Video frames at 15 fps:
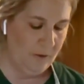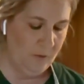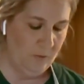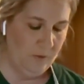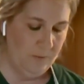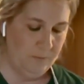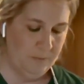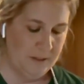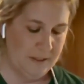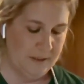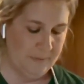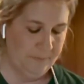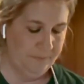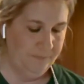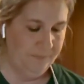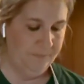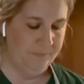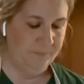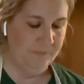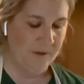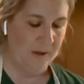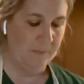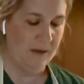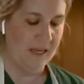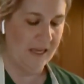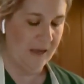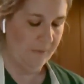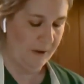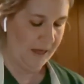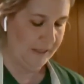Whoops, I'm
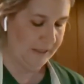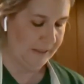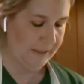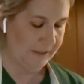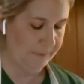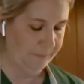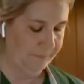making a mess.